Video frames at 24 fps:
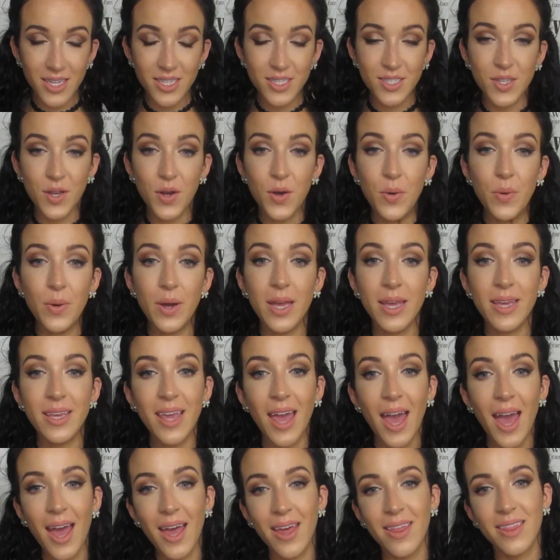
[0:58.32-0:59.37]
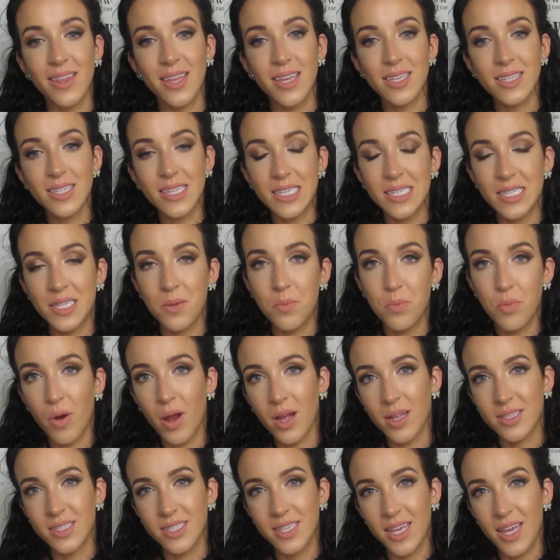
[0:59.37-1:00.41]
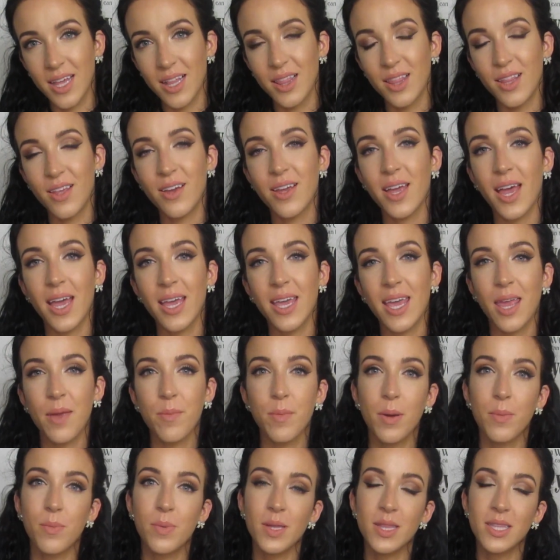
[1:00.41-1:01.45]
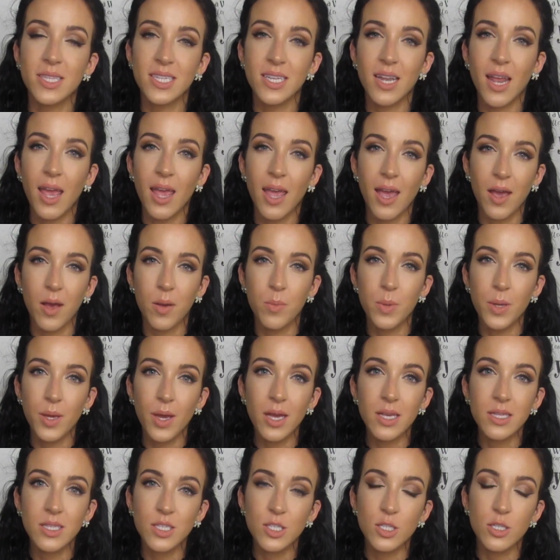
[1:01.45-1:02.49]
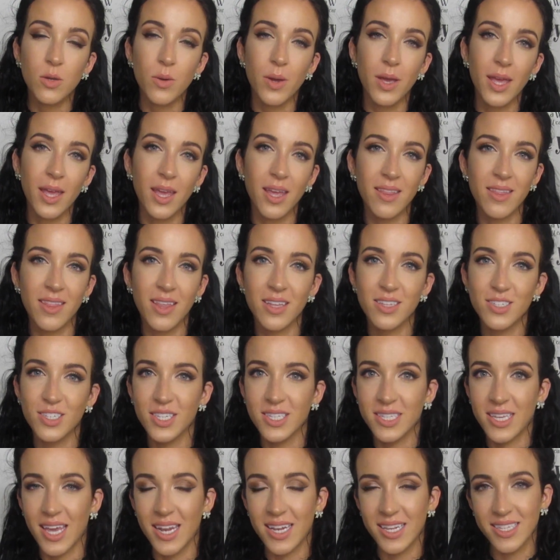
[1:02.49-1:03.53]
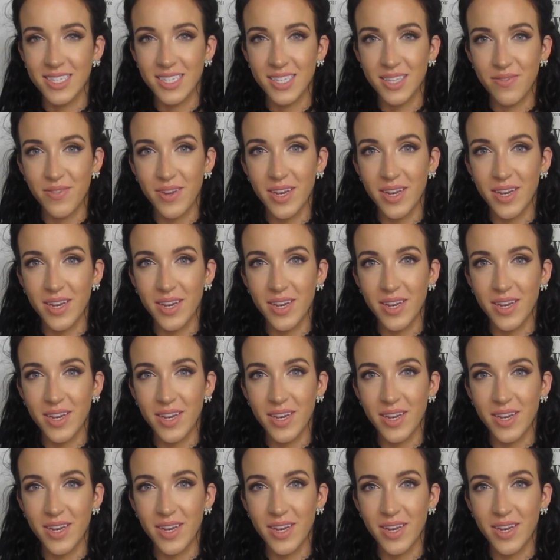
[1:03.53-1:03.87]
So yeah, this is the bronzy look I came up with today. I hope you guys enjoy it, and let's just get into the